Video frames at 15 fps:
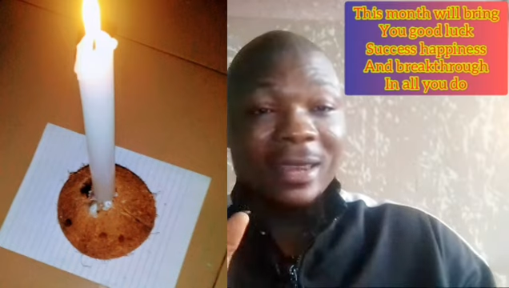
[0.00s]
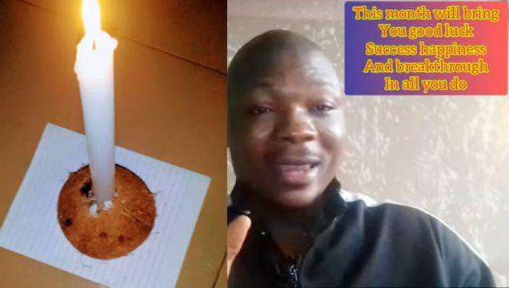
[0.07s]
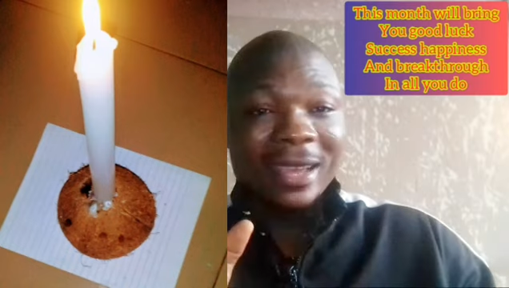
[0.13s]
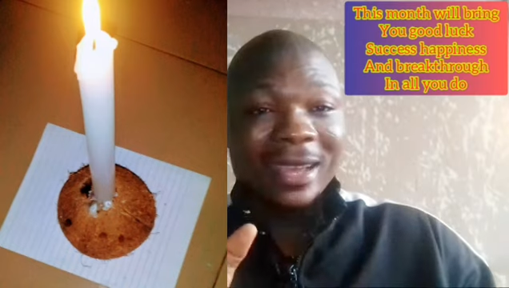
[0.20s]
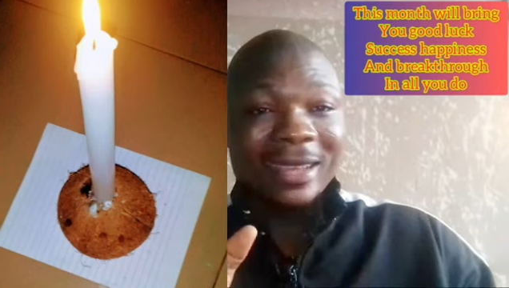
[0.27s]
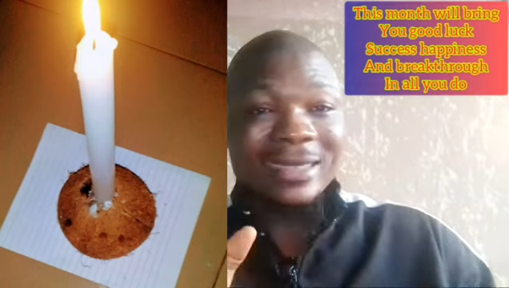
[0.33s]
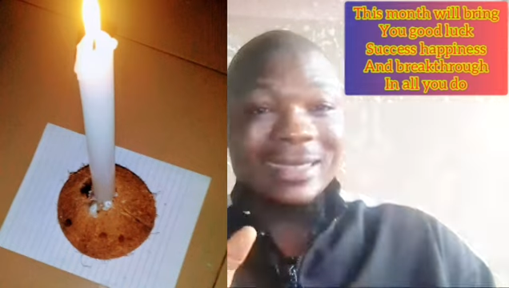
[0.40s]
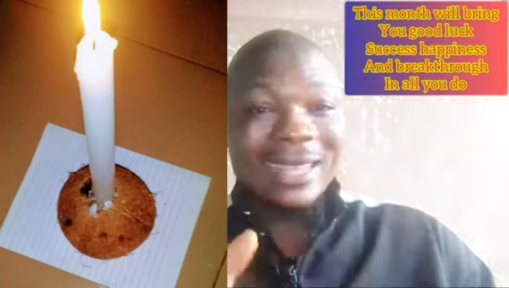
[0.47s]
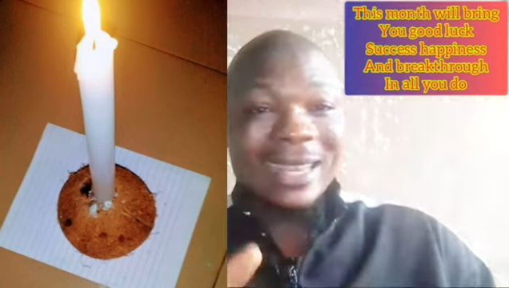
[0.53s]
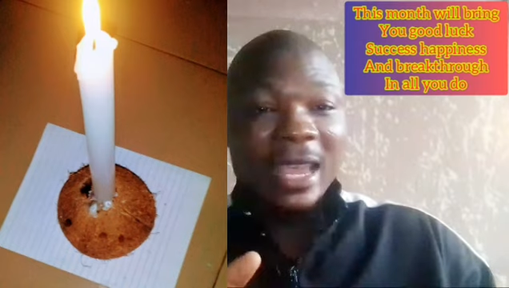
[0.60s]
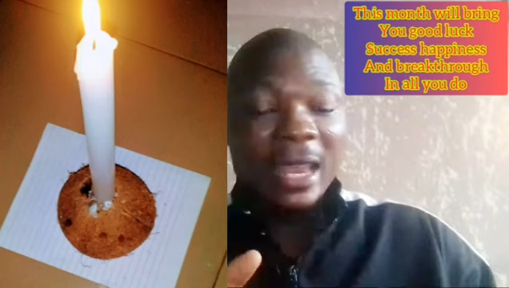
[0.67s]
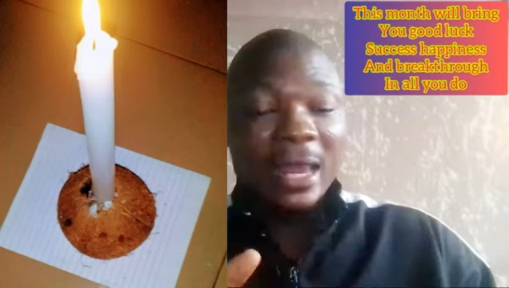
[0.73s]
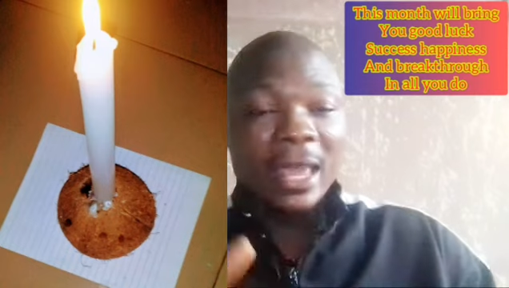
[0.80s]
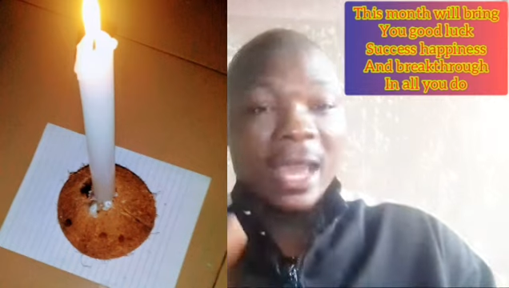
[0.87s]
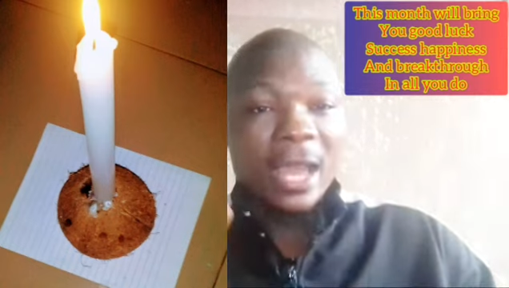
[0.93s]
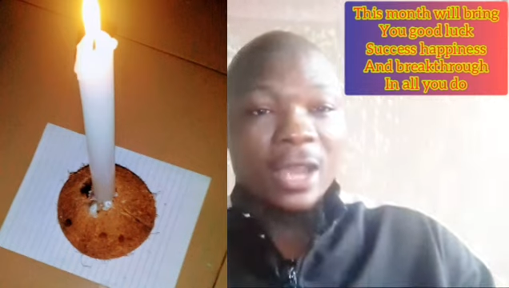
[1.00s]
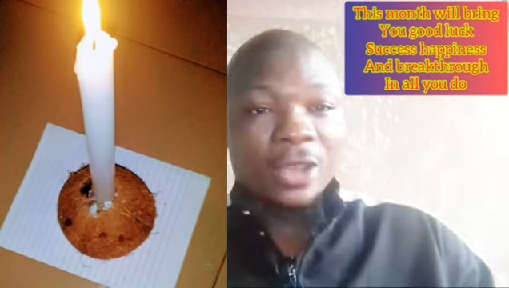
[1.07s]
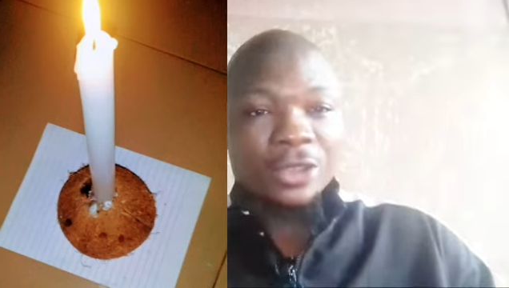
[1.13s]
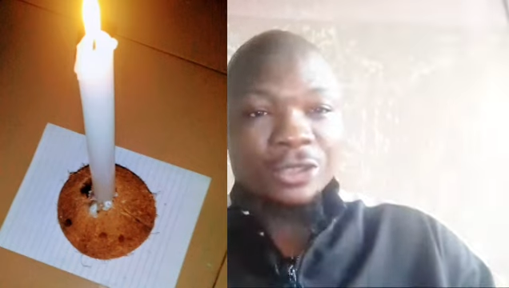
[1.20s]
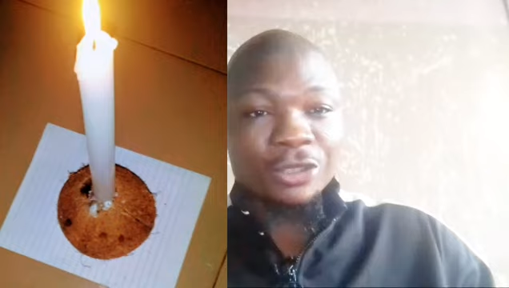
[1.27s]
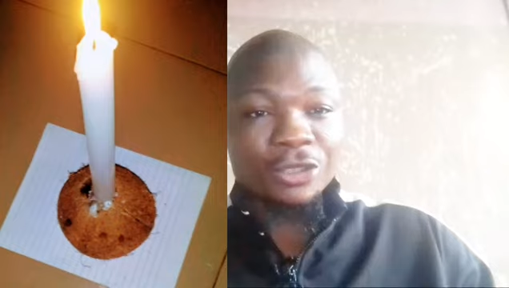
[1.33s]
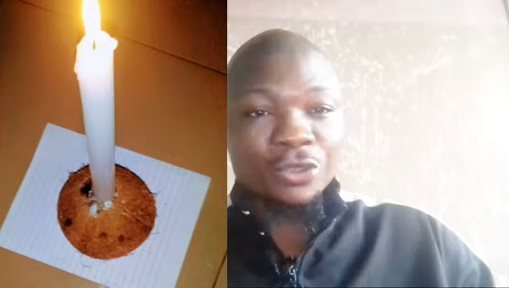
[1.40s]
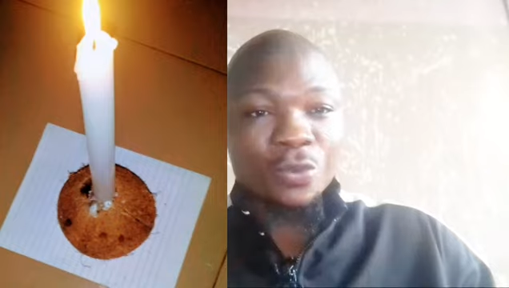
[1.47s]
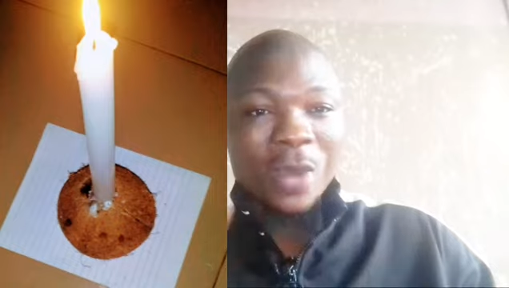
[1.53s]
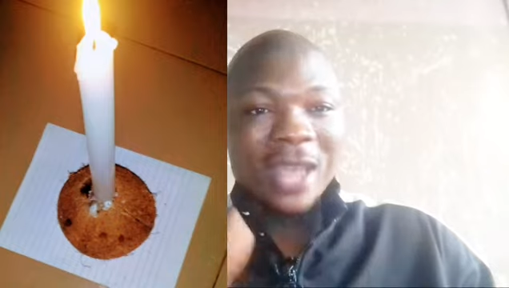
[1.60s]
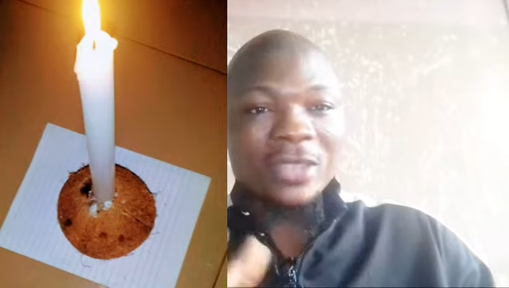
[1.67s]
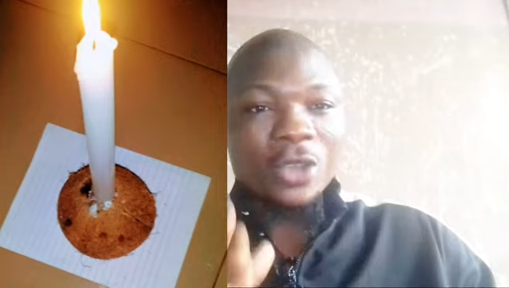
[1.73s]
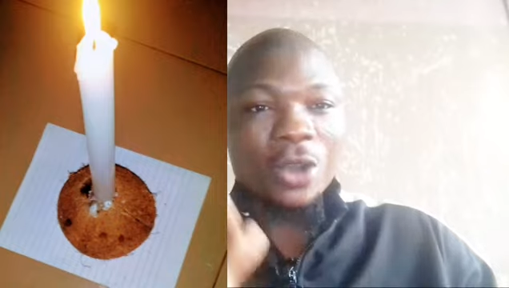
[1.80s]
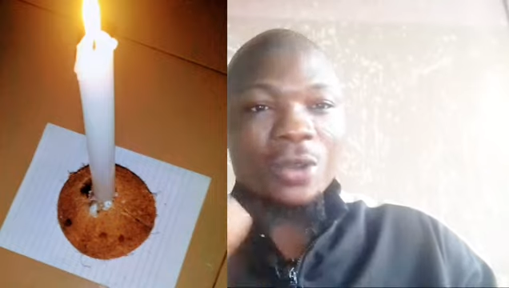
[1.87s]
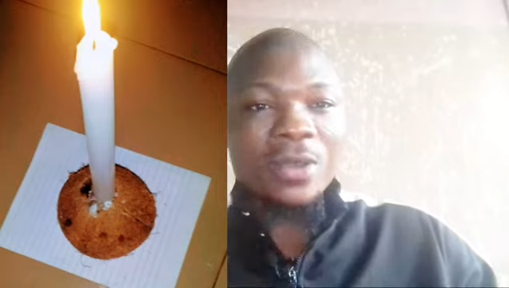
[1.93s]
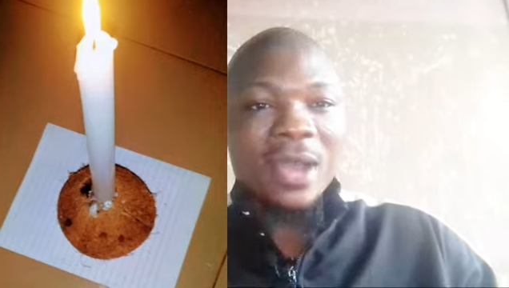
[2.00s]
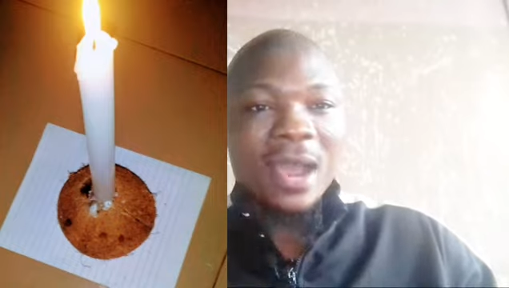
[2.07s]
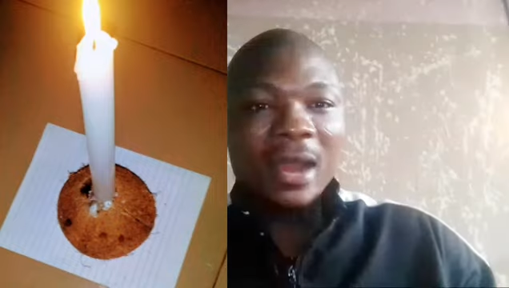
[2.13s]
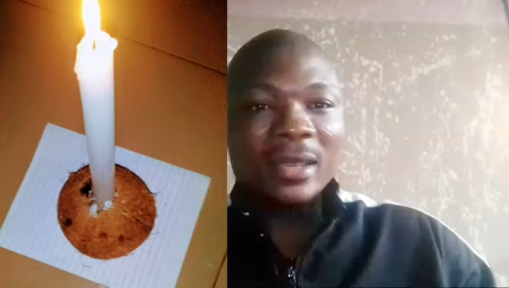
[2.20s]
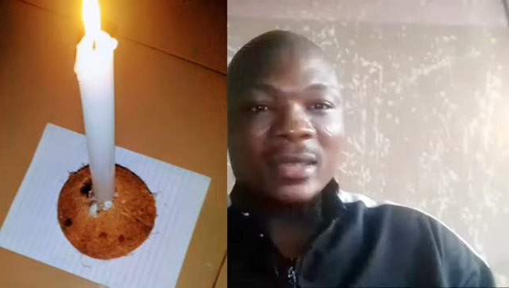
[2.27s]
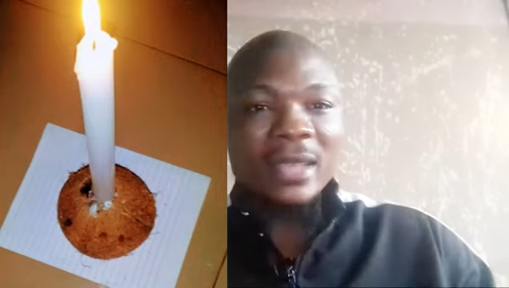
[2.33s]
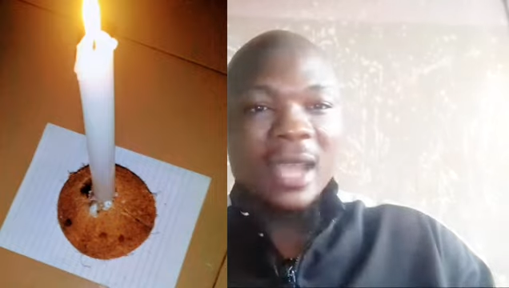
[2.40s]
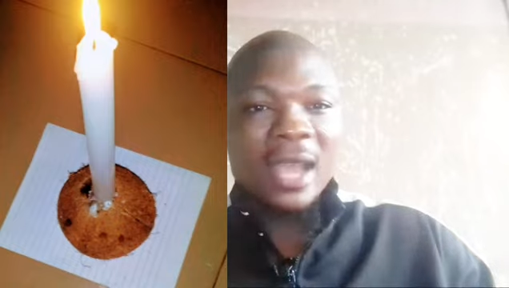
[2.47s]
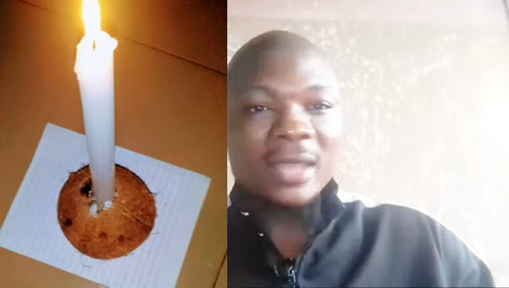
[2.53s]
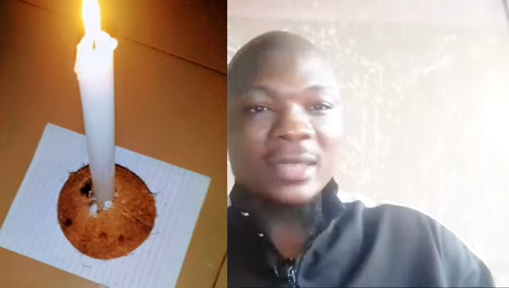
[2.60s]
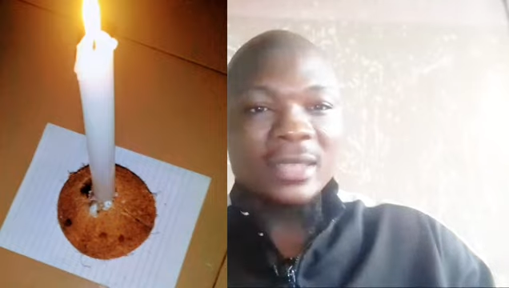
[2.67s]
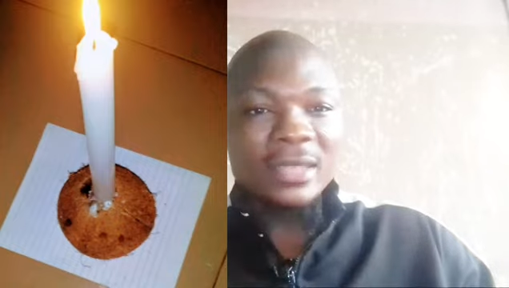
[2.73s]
Like I said earlier, just write all your heart desires,